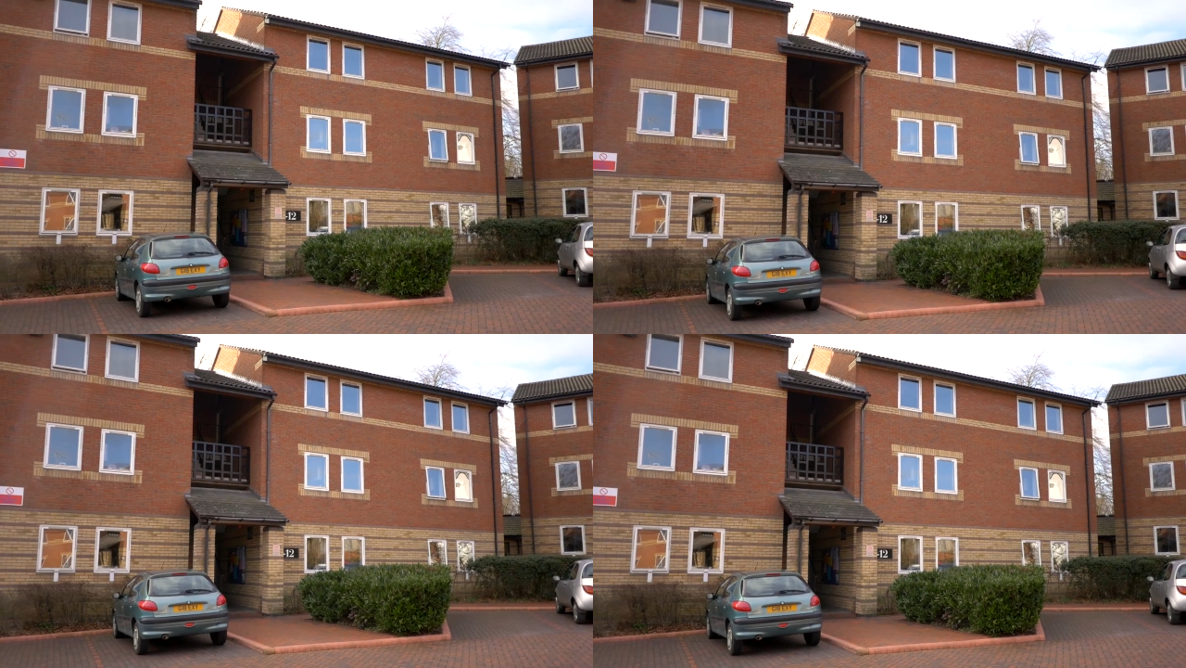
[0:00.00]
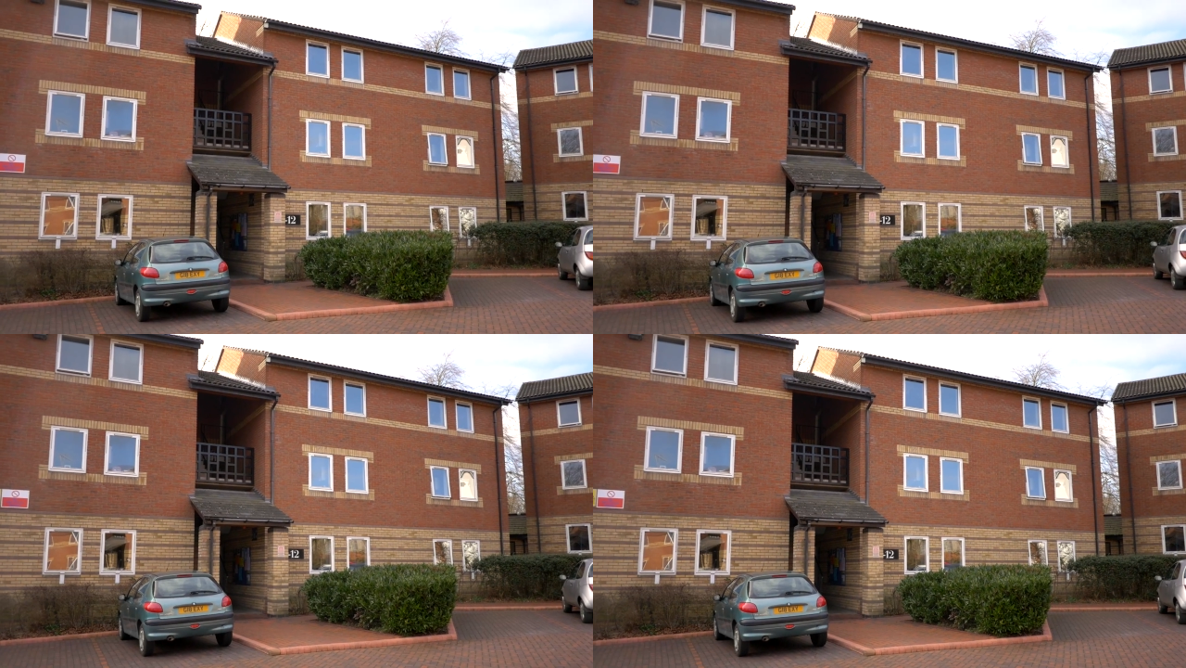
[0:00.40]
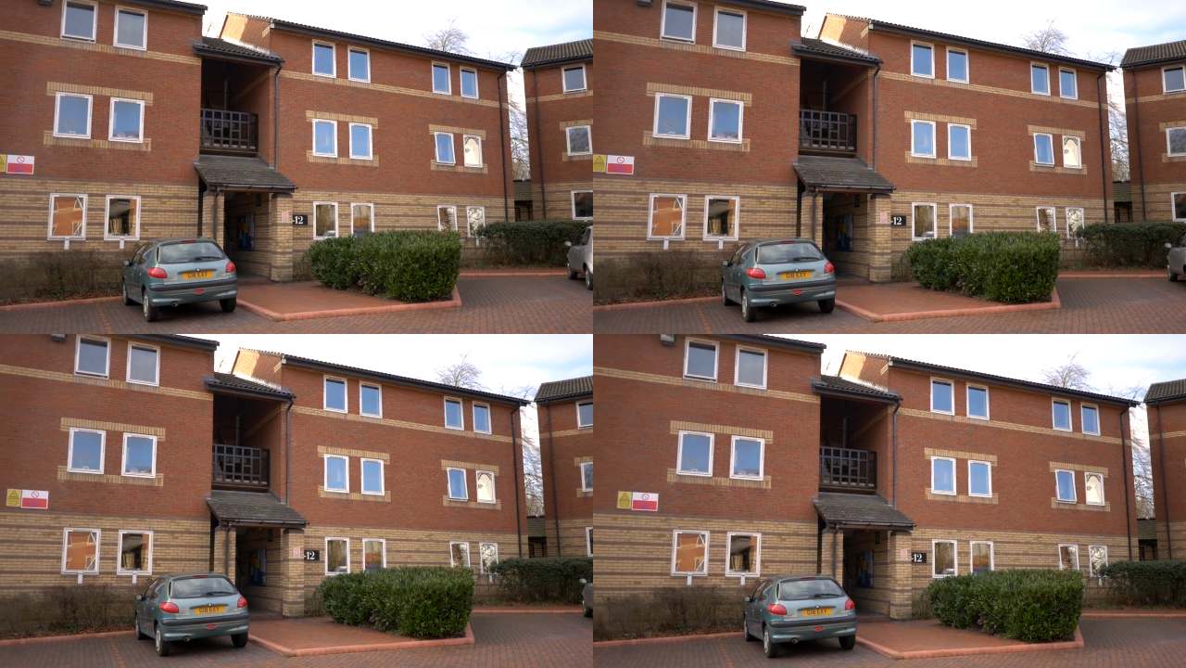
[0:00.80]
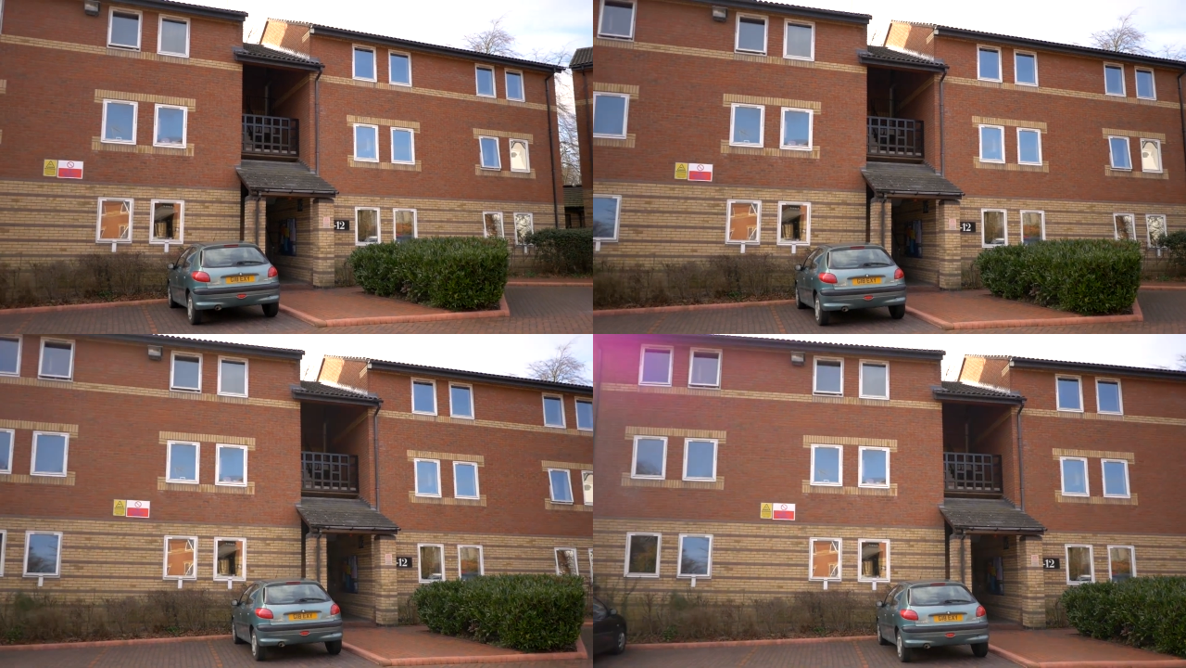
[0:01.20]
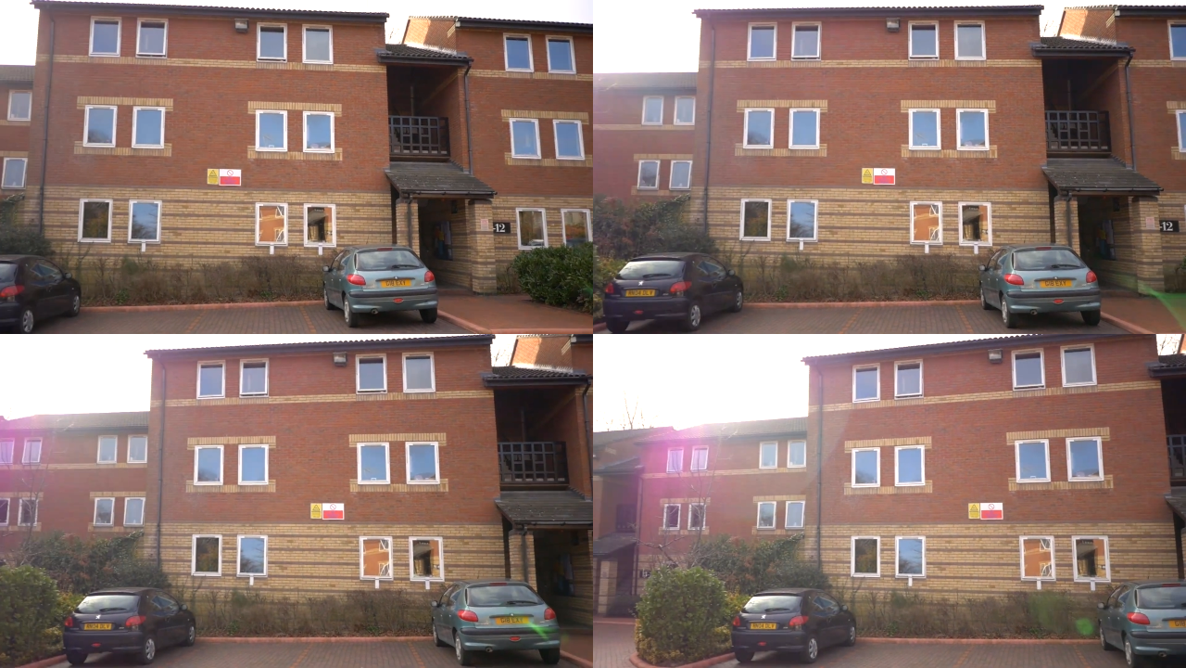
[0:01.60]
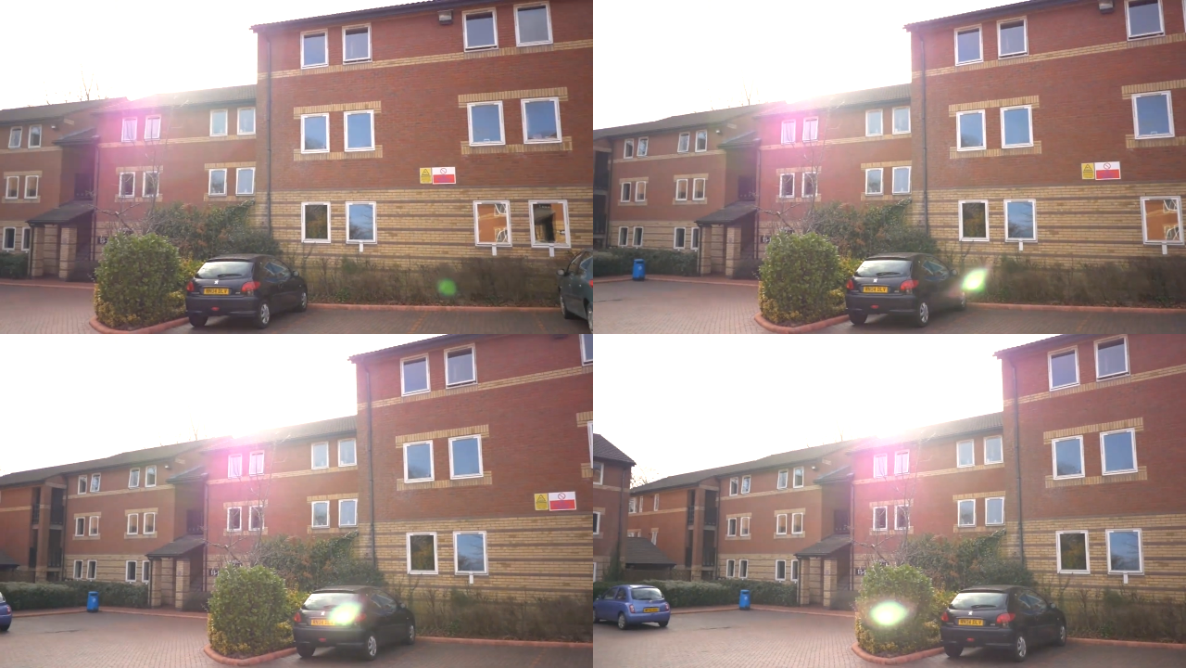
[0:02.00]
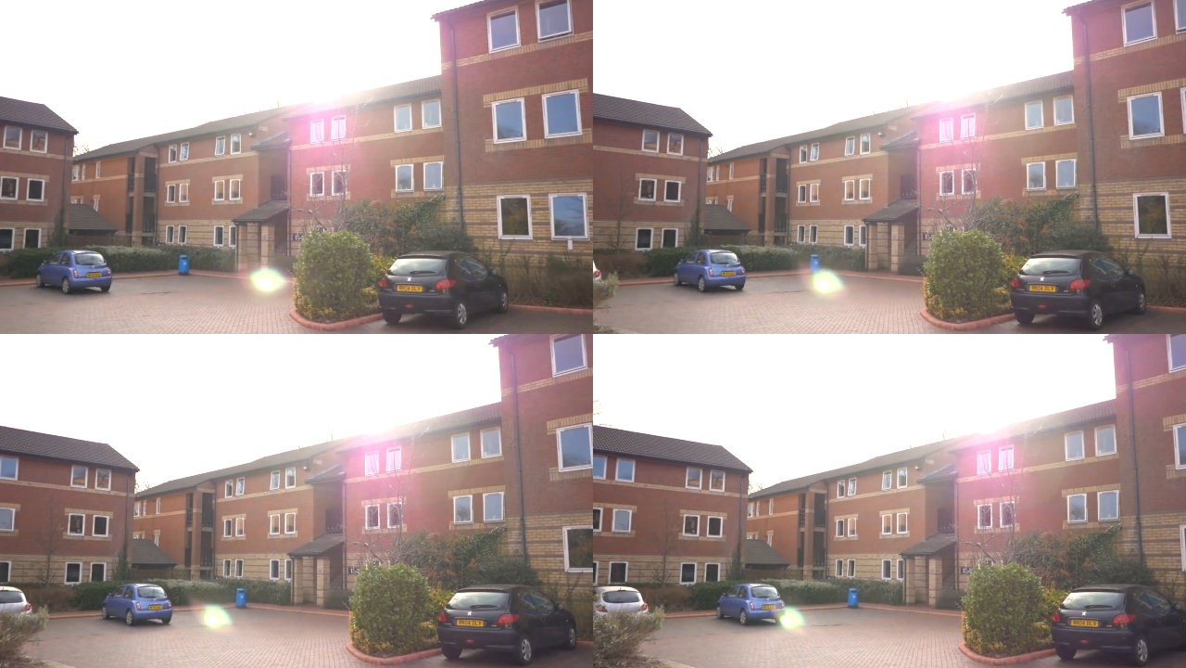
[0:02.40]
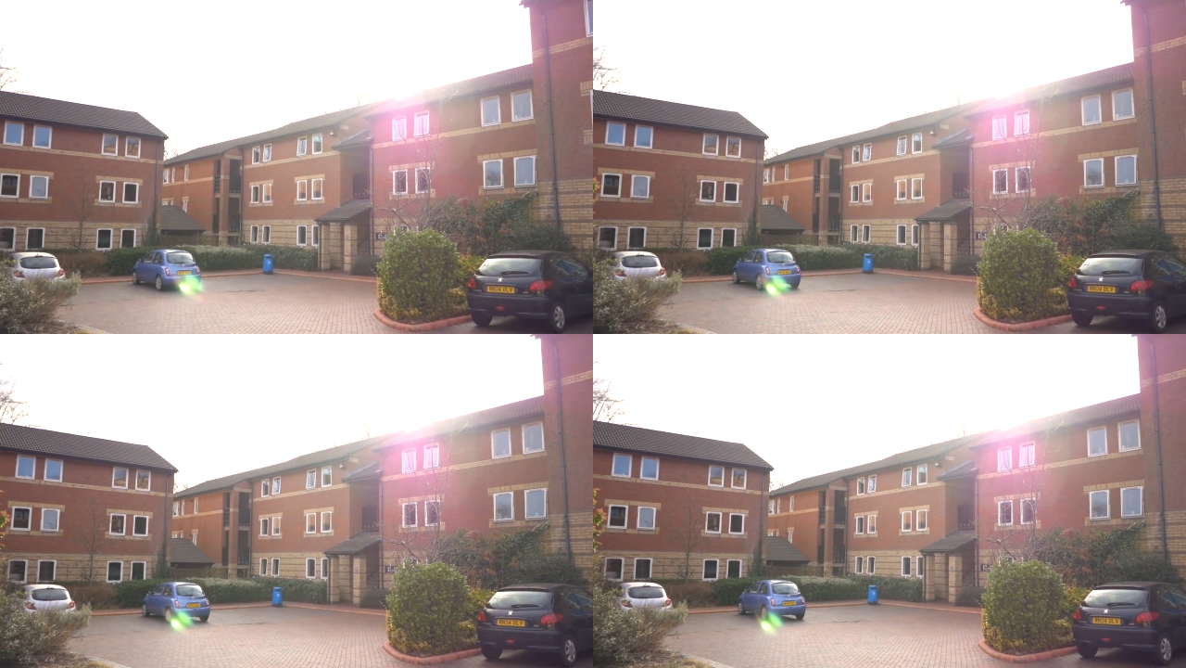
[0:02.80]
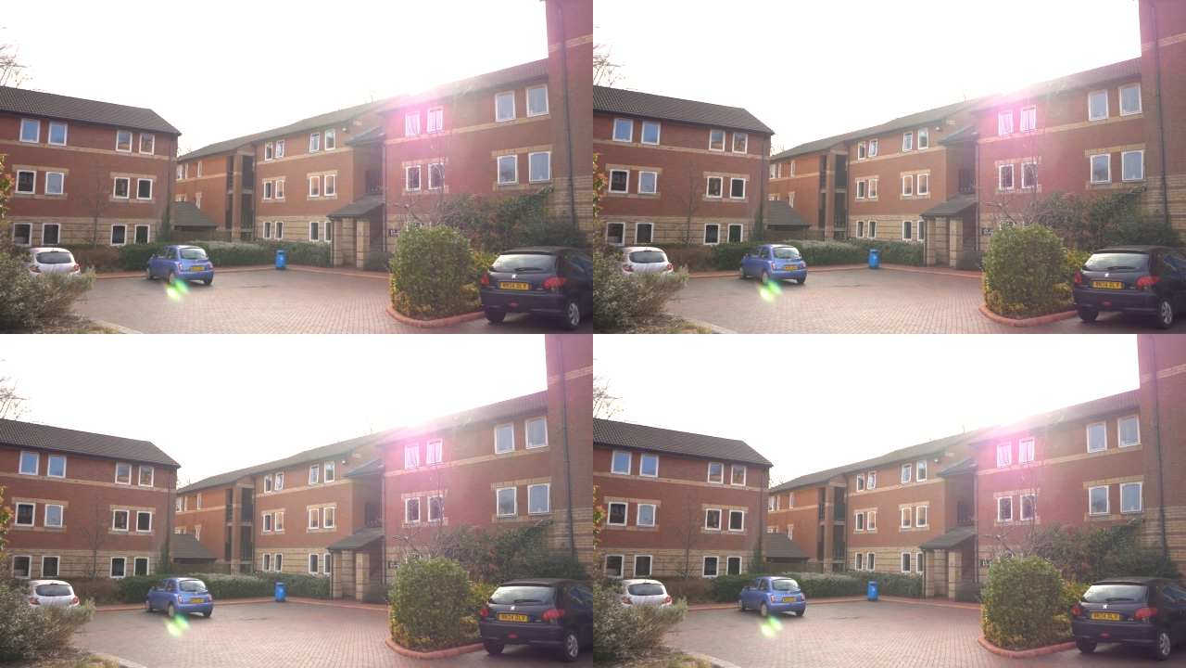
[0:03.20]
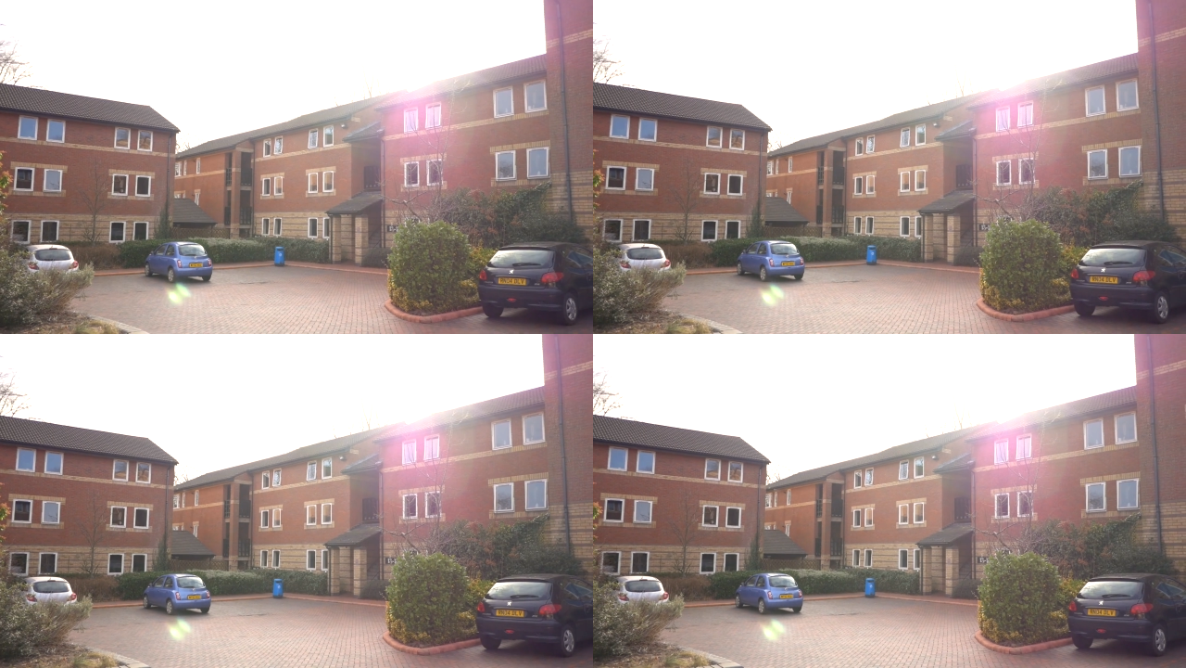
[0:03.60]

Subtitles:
[unreadable: no face in view]